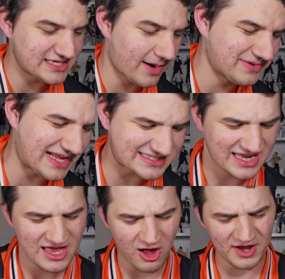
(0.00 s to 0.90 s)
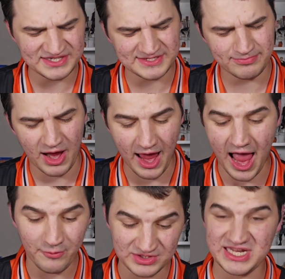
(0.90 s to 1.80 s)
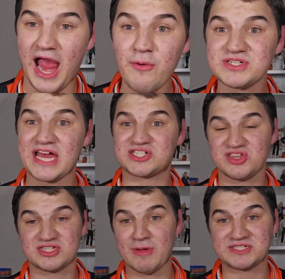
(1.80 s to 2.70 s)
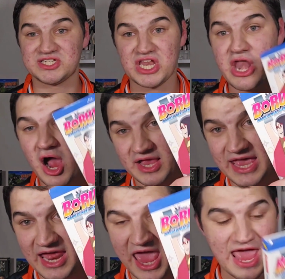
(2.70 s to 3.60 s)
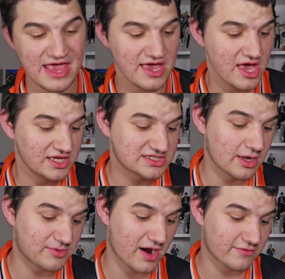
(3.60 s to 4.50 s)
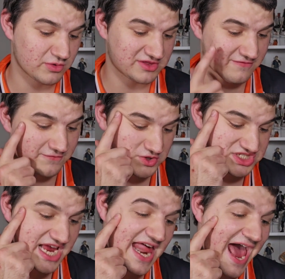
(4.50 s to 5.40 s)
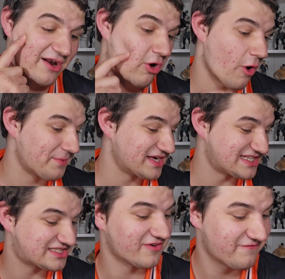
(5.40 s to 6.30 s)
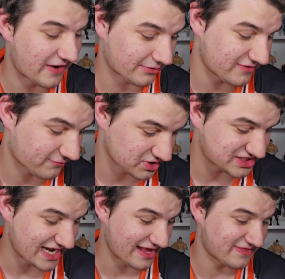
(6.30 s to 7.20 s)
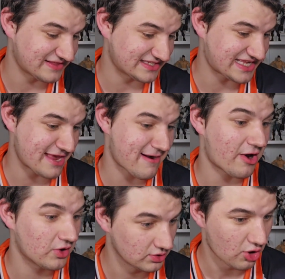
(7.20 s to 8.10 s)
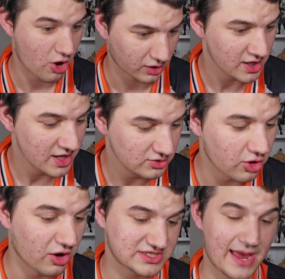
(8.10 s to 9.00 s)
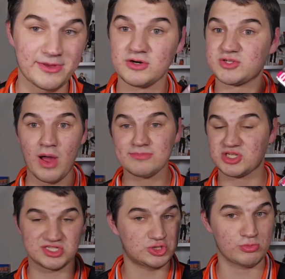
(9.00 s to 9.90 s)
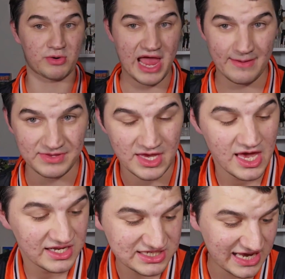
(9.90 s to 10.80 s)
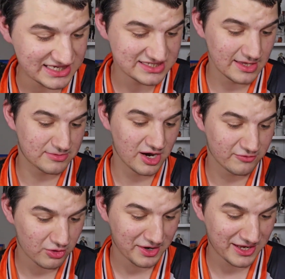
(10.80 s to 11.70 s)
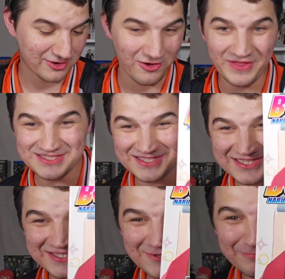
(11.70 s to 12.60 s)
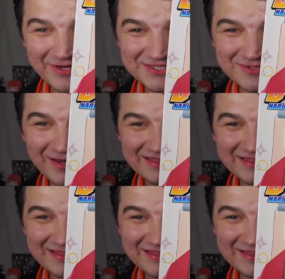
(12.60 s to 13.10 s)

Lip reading: up, but that's honestly, I was actually expecting to not get a slipcover with the first set at all because it's the very first set. I think this came out a long time ago, so I'm just super happy to get a slipcover on it at all. That's such a cute picture right